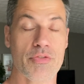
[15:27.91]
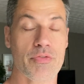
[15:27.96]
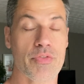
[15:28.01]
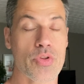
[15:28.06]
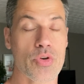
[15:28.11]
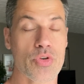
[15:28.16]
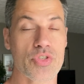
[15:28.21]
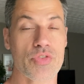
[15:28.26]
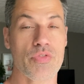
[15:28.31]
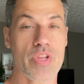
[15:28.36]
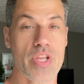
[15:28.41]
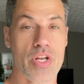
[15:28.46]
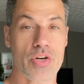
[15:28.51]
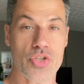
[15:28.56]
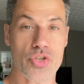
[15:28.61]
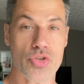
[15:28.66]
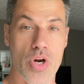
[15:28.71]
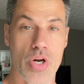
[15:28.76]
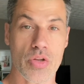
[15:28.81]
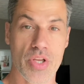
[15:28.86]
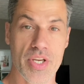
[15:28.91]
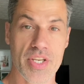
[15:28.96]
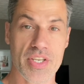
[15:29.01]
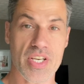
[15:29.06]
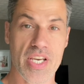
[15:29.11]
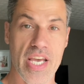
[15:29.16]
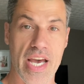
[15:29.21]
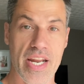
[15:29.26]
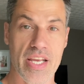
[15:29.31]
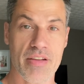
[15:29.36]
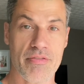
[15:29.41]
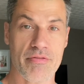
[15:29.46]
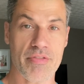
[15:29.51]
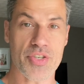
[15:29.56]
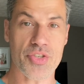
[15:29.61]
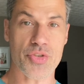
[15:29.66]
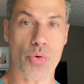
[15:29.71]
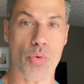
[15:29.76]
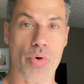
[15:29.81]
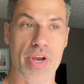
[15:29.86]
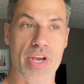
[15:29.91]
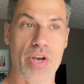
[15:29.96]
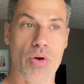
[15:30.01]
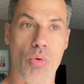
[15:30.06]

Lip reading: for those of you that are struggling to get inventory,